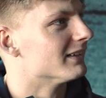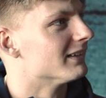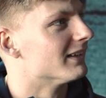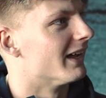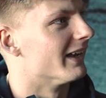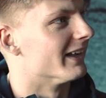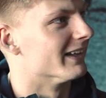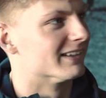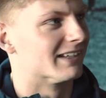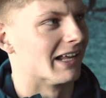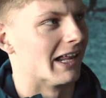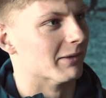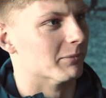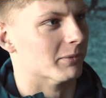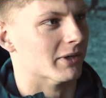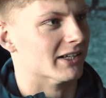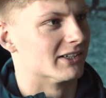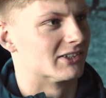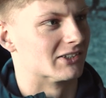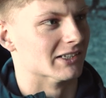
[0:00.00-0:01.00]
I didn't tell him
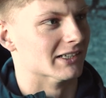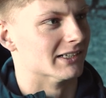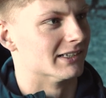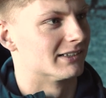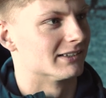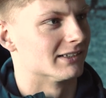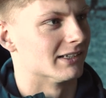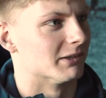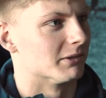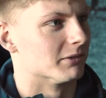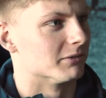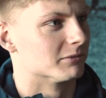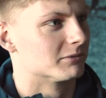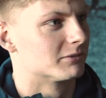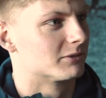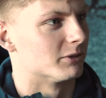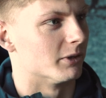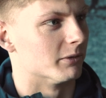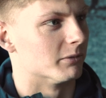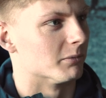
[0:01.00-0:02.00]
initially because I would
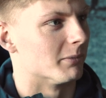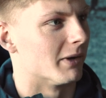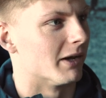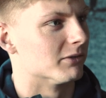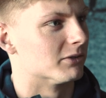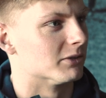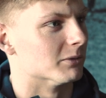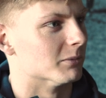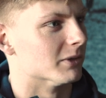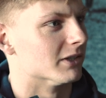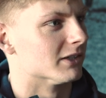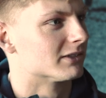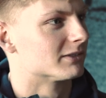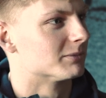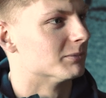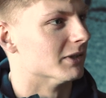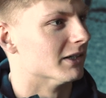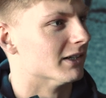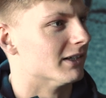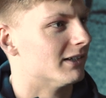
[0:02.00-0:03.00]
have creeped him out too much,
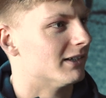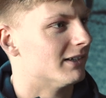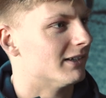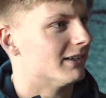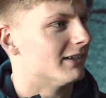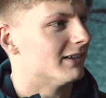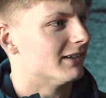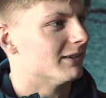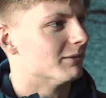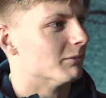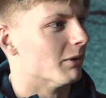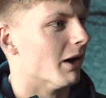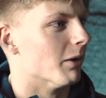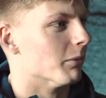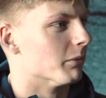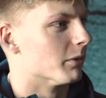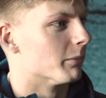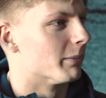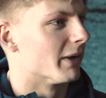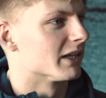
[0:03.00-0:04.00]
but
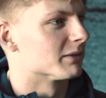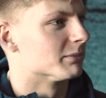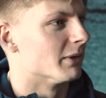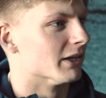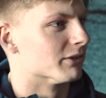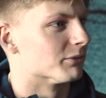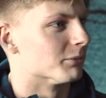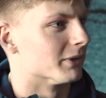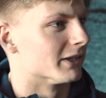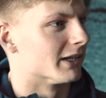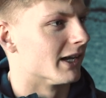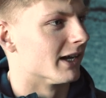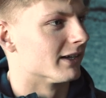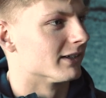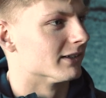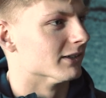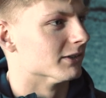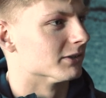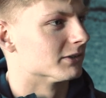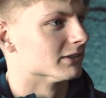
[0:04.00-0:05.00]
we were best mates from the
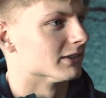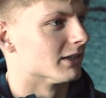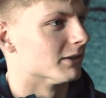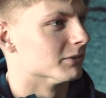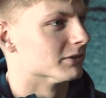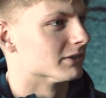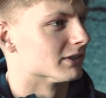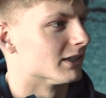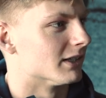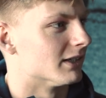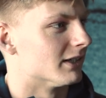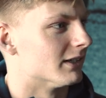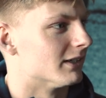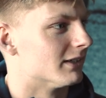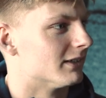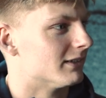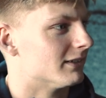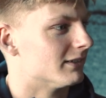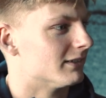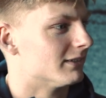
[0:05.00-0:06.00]
get-go because
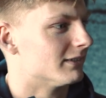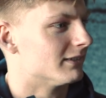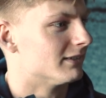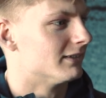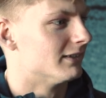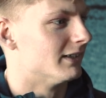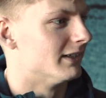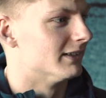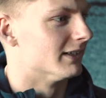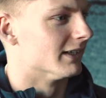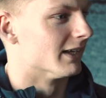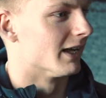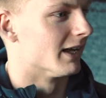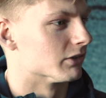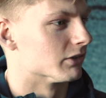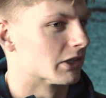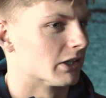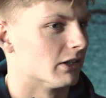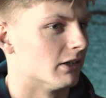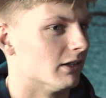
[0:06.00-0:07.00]
he didn't
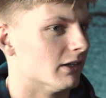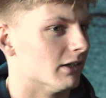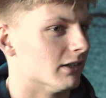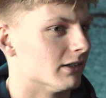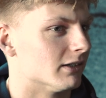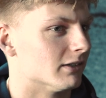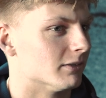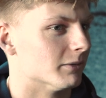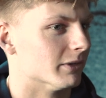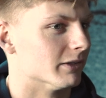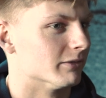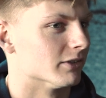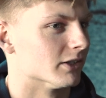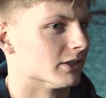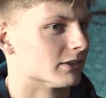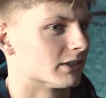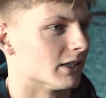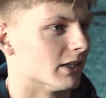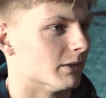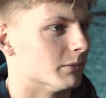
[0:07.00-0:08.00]
car when he
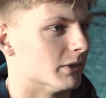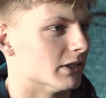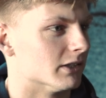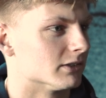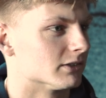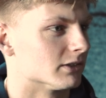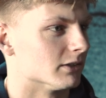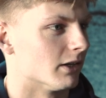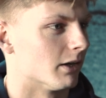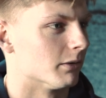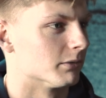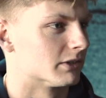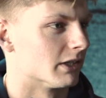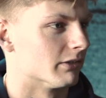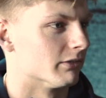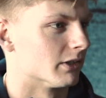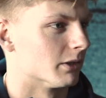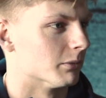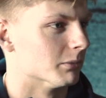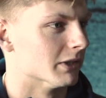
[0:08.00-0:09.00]
first came here, so I was
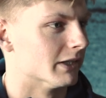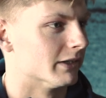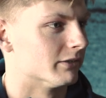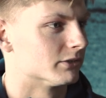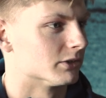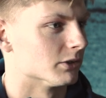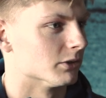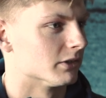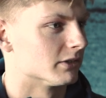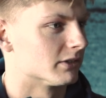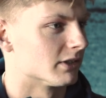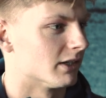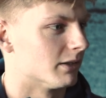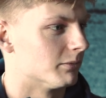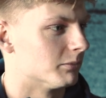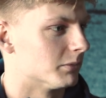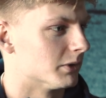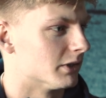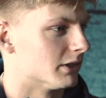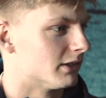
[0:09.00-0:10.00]
giving him lifts all the
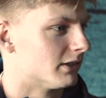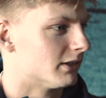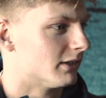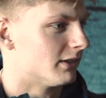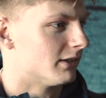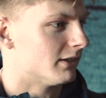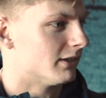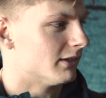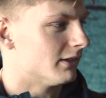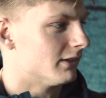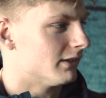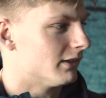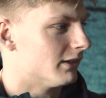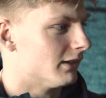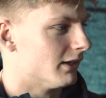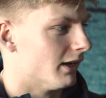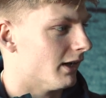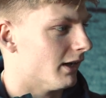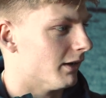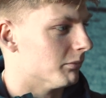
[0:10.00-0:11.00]
time. But
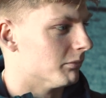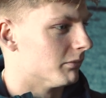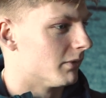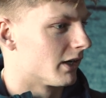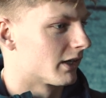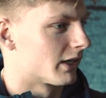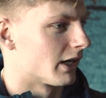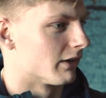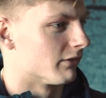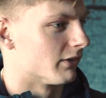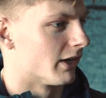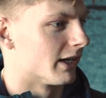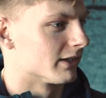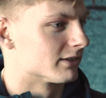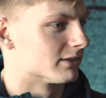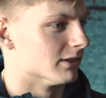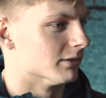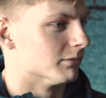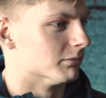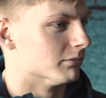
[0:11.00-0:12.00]
I kind of
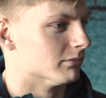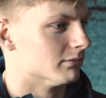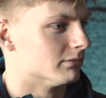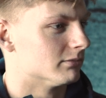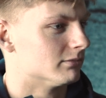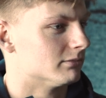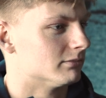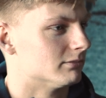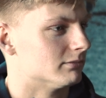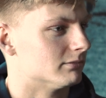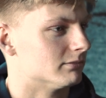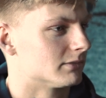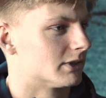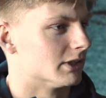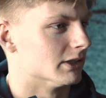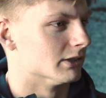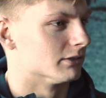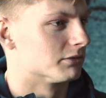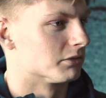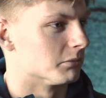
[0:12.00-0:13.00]
asked him,
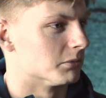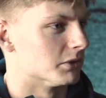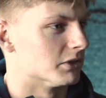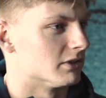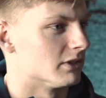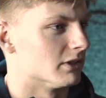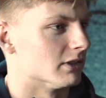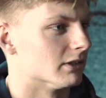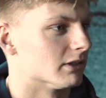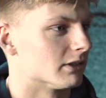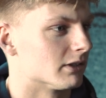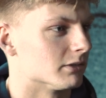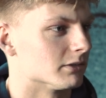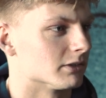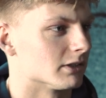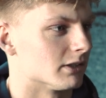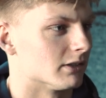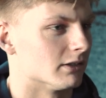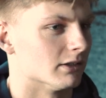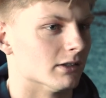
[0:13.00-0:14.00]
because he's from New Zealand, I
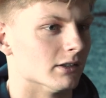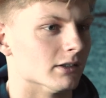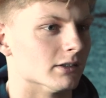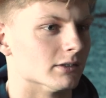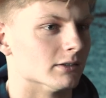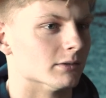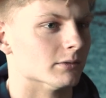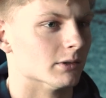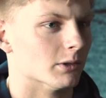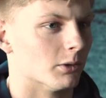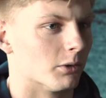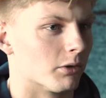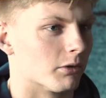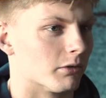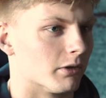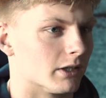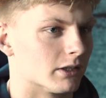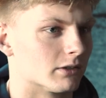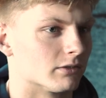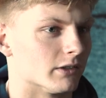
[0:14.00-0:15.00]
was like, "Oh, you Lord of the
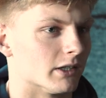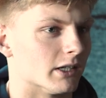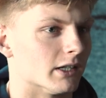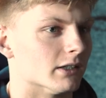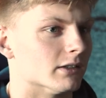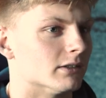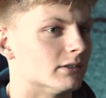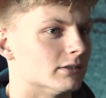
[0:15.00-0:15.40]
Rings fan?"